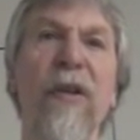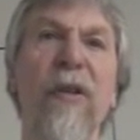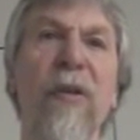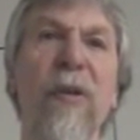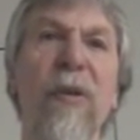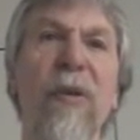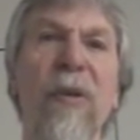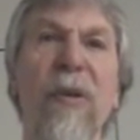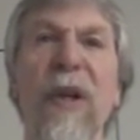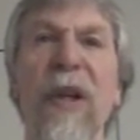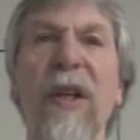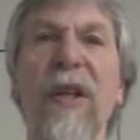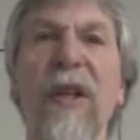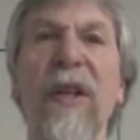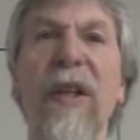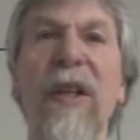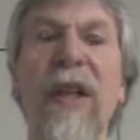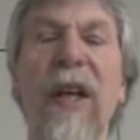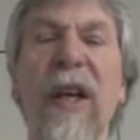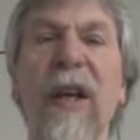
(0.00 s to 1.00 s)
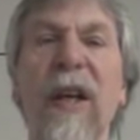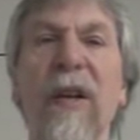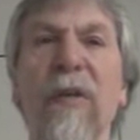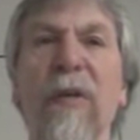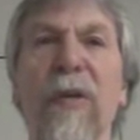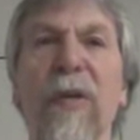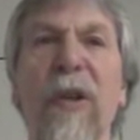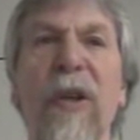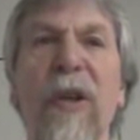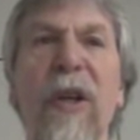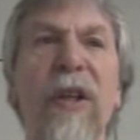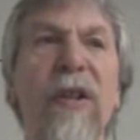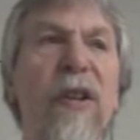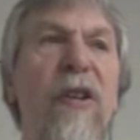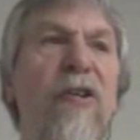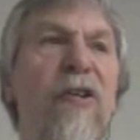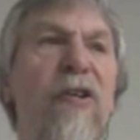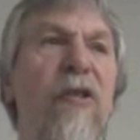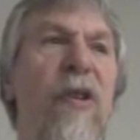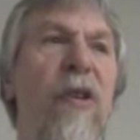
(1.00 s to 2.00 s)
to indicate for
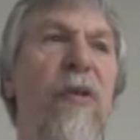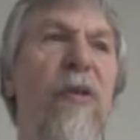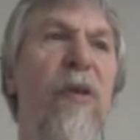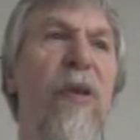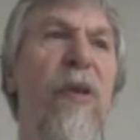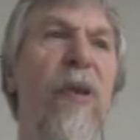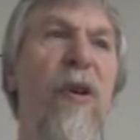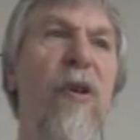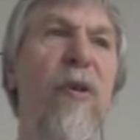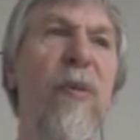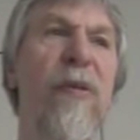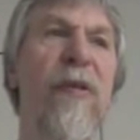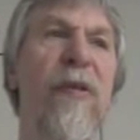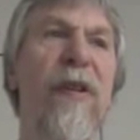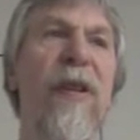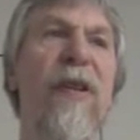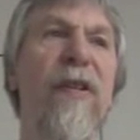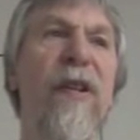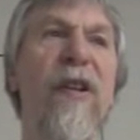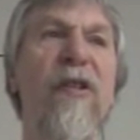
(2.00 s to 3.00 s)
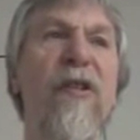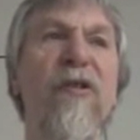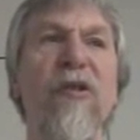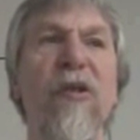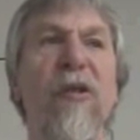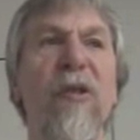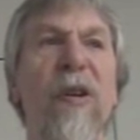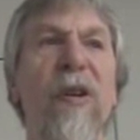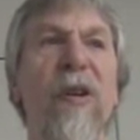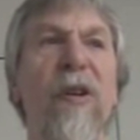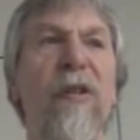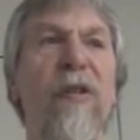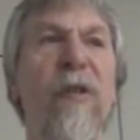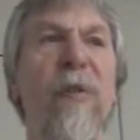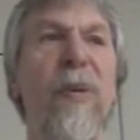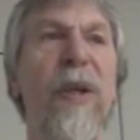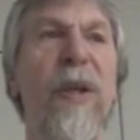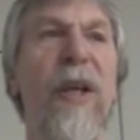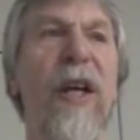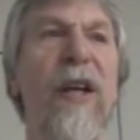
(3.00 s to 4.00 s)
additional for loops that these should also
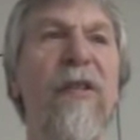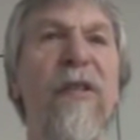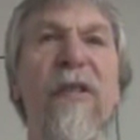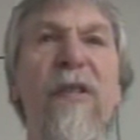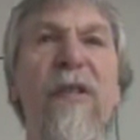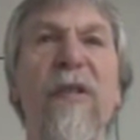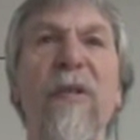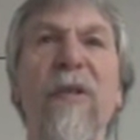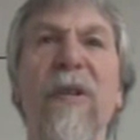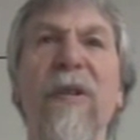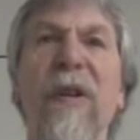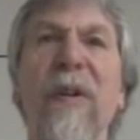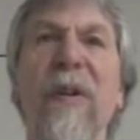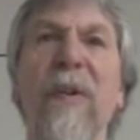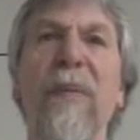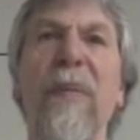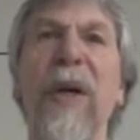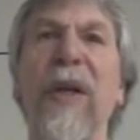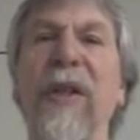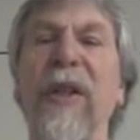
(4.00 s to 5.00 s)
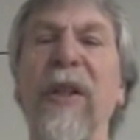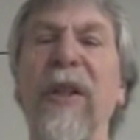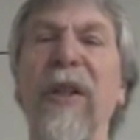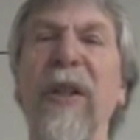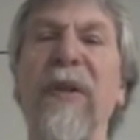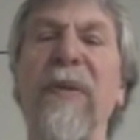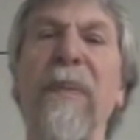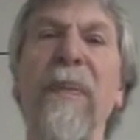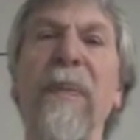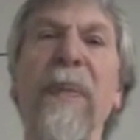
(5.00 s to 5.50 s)
be executed in parallel.